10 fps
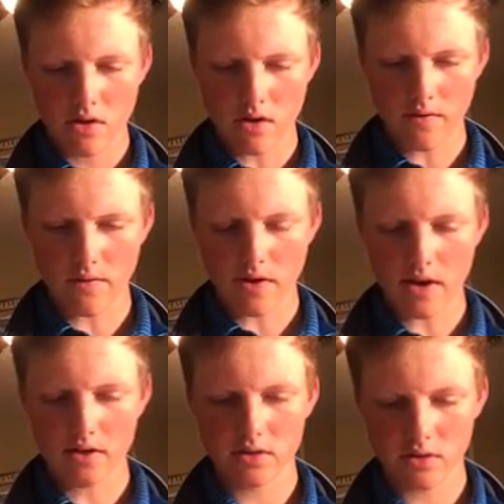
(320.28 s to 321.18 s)
of
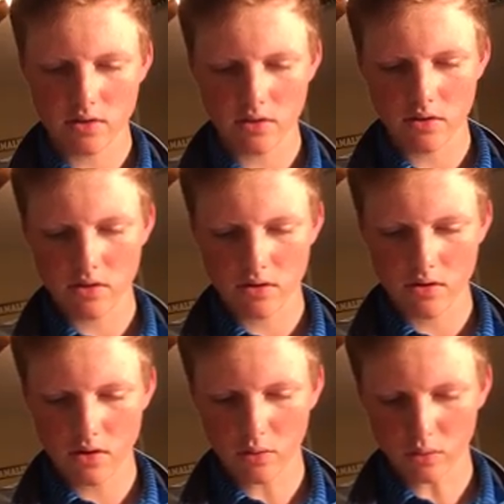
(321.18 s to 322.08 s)
x
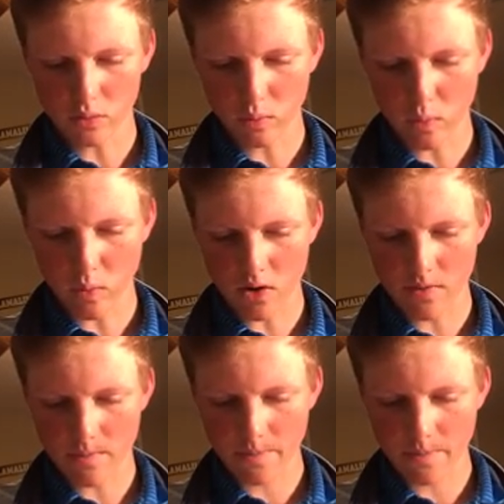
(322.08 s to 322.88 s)
equals 1.